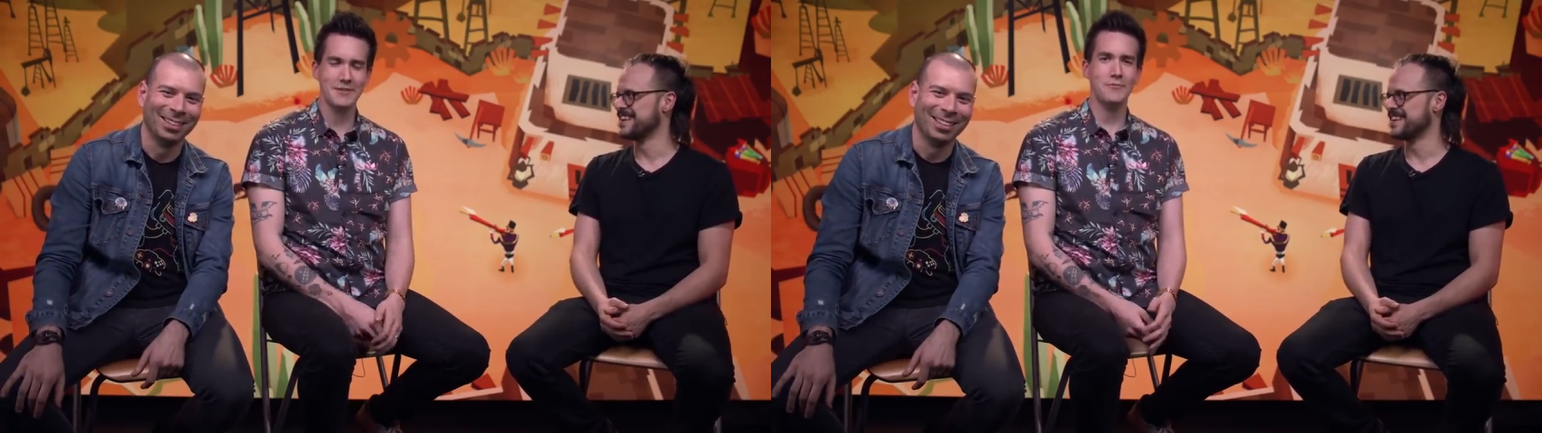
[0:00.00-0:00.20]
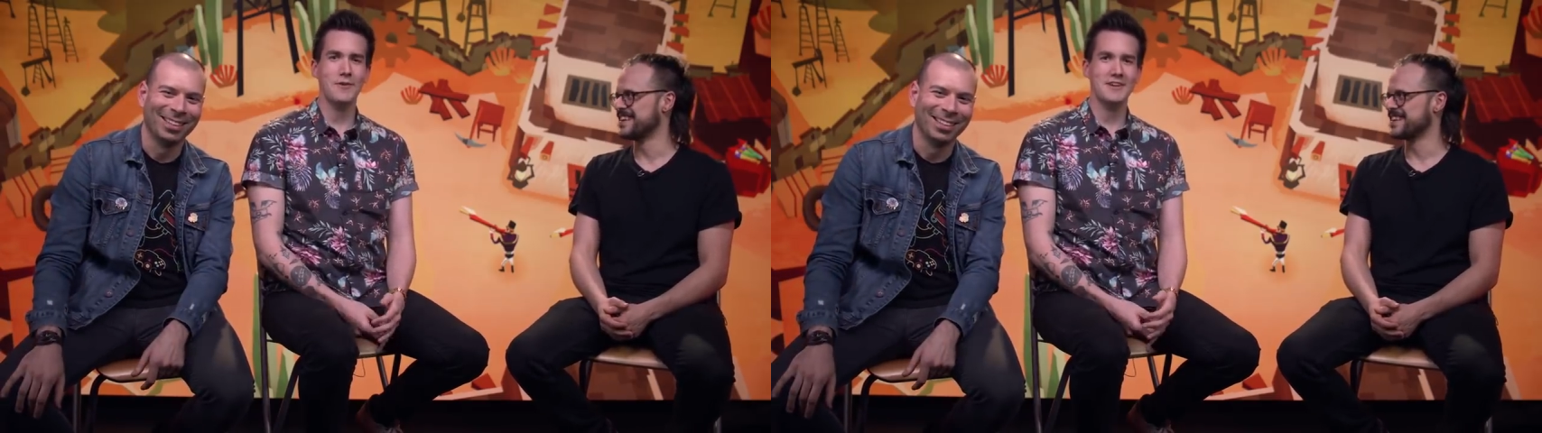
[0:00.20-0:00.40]
Speaker 1: Thanks
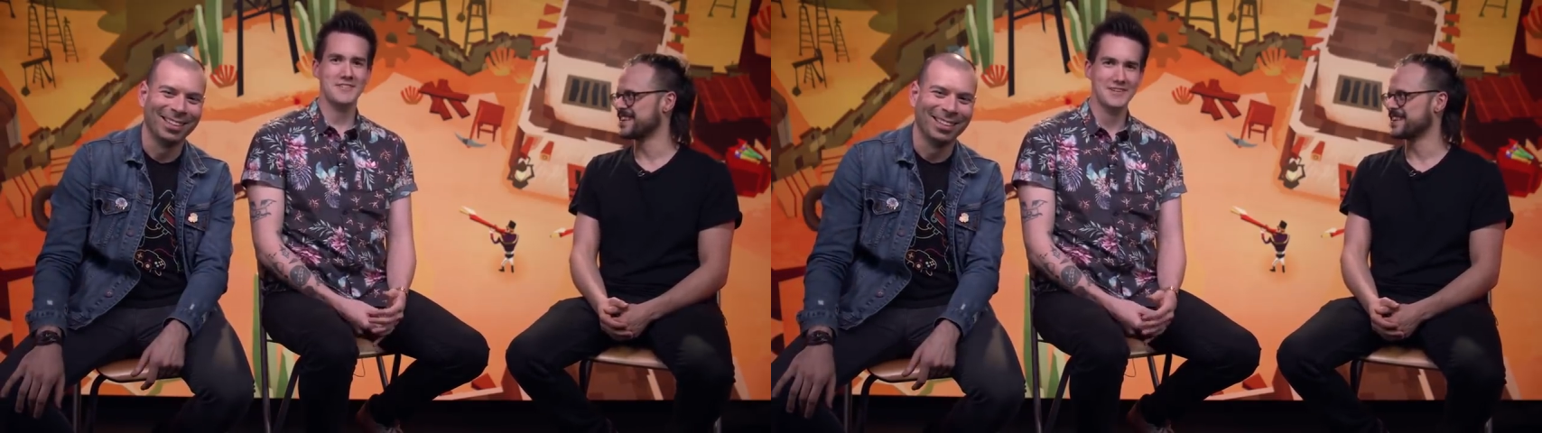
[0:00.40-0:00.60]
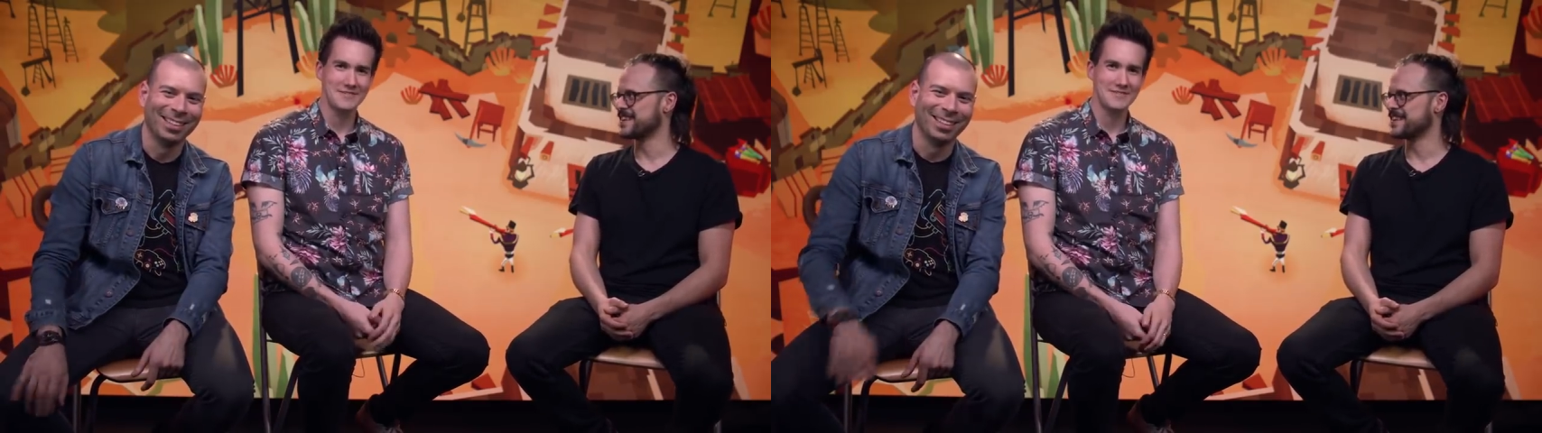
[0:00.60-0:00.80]
for
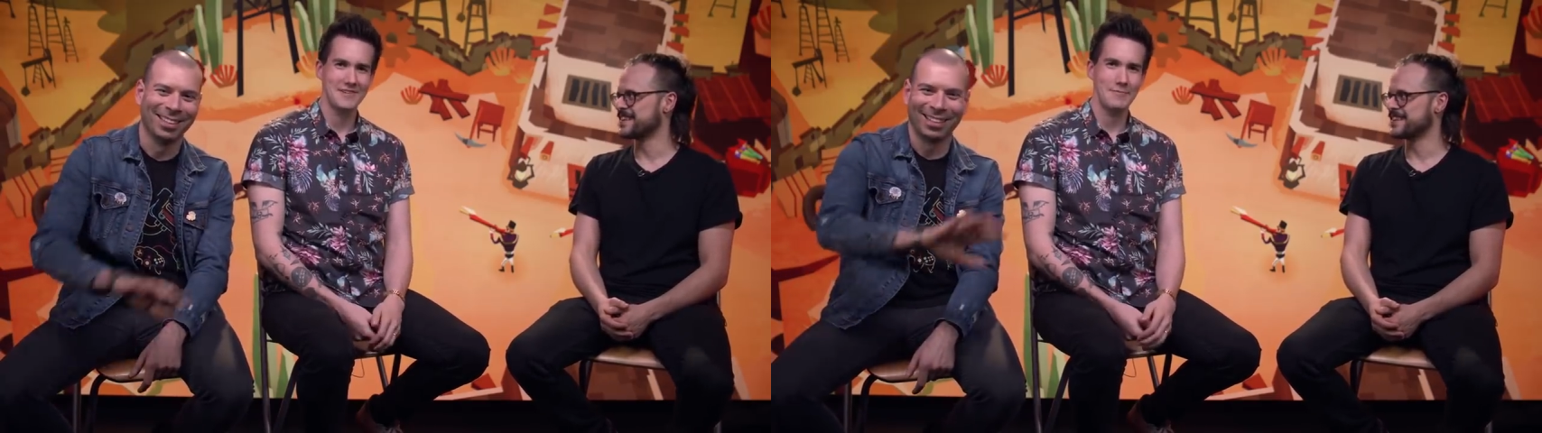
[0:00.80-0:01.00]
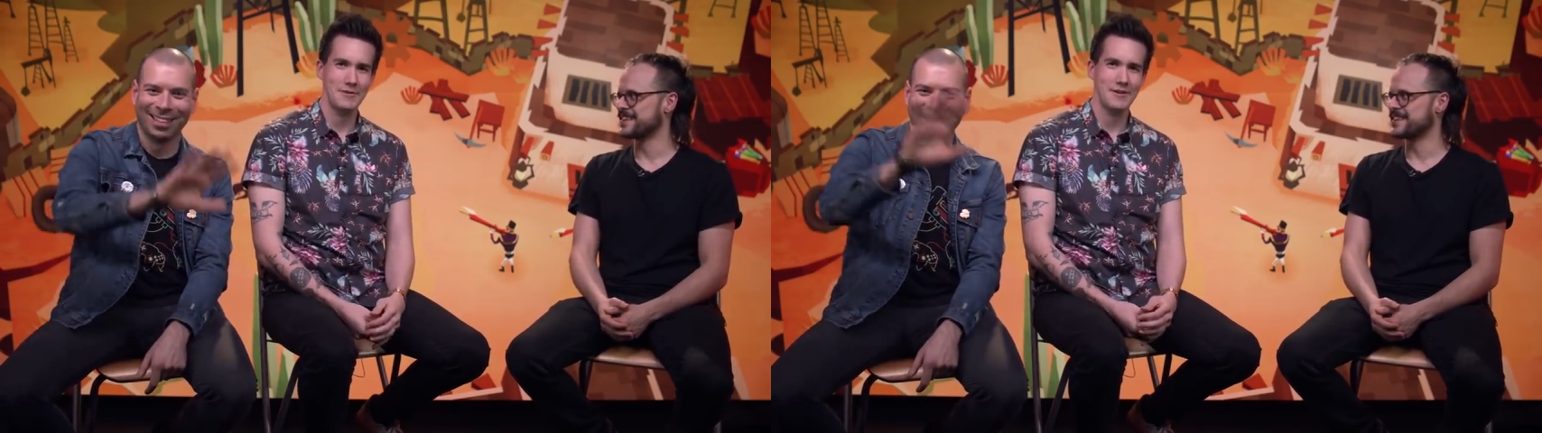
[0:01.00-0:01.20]
watching.
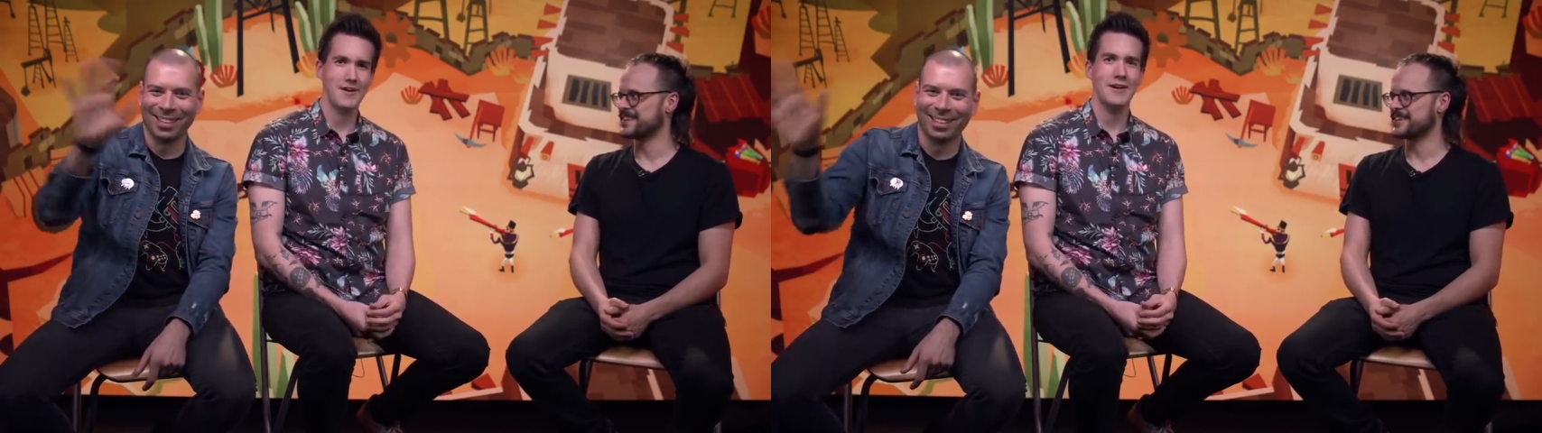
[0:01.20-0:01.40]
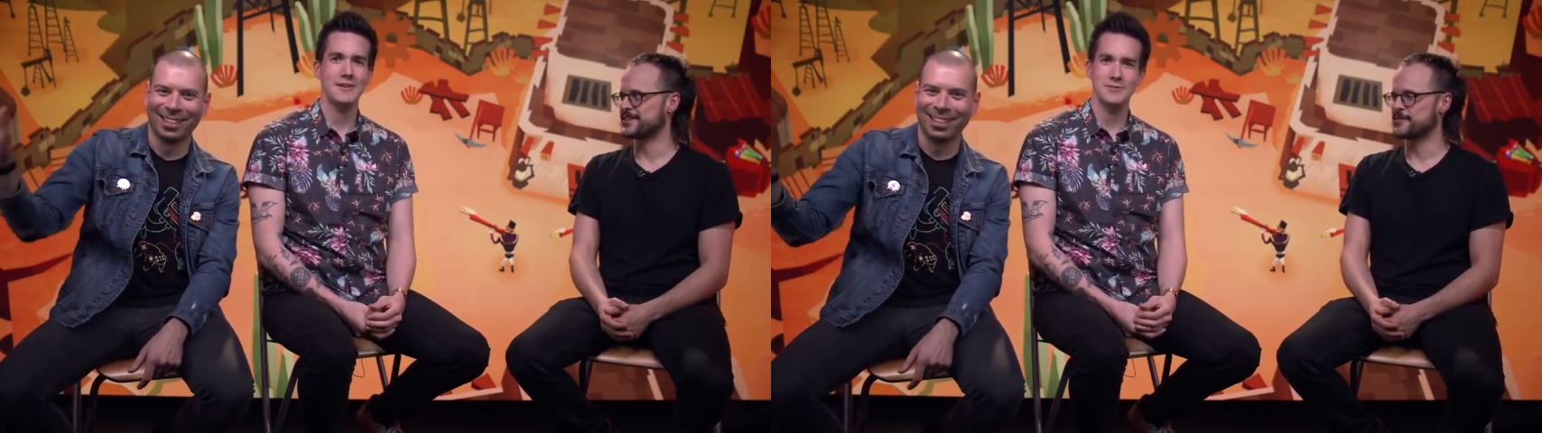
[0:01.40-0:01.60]
Keep it here
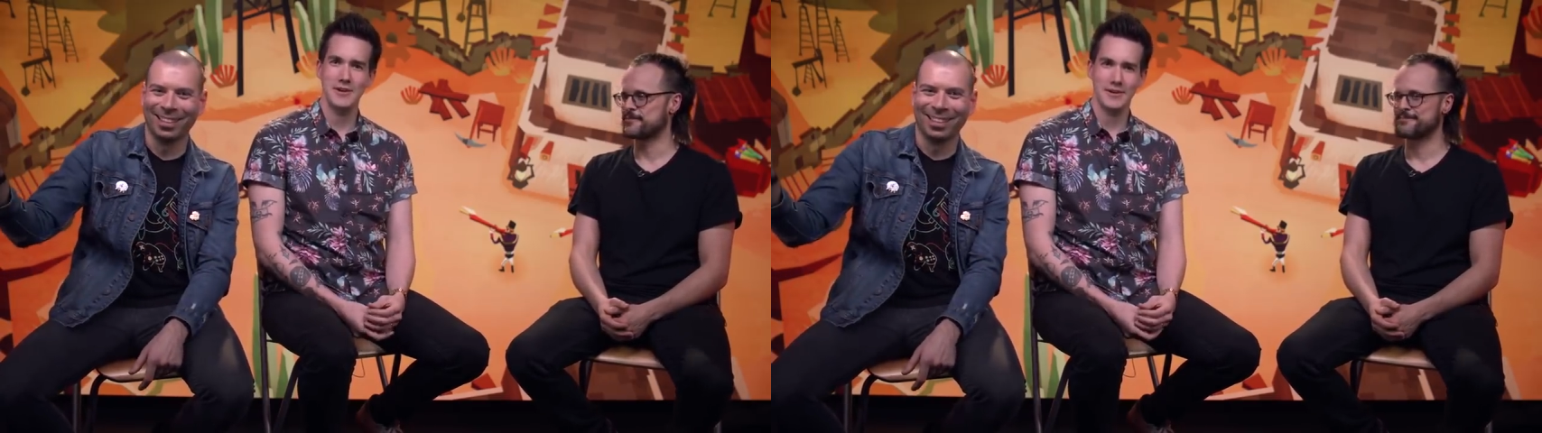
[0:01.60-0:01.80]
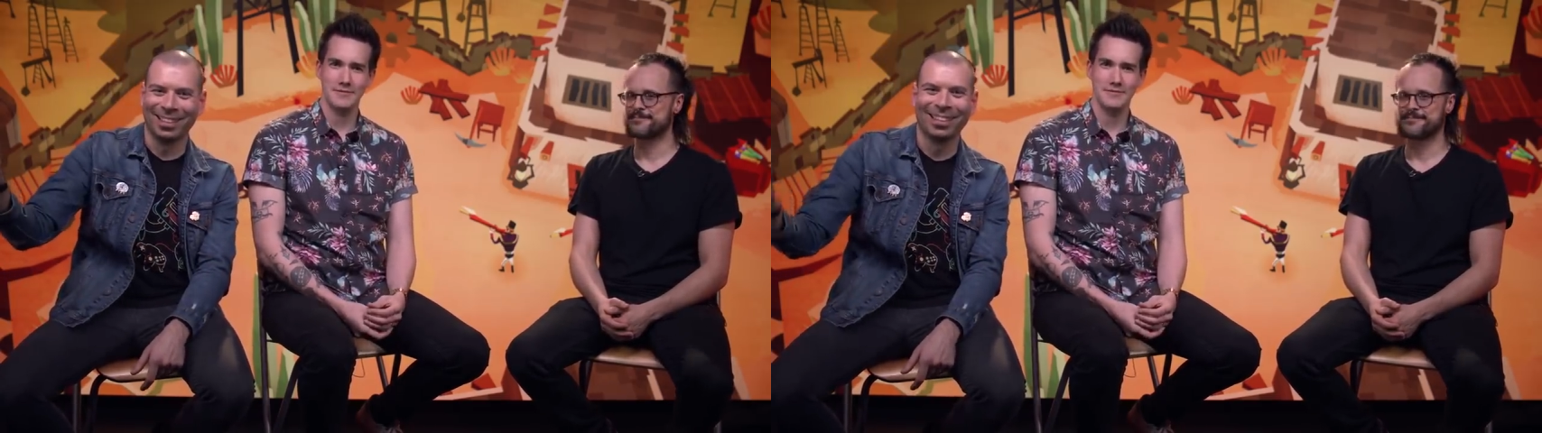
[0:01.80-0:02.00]
on IGN.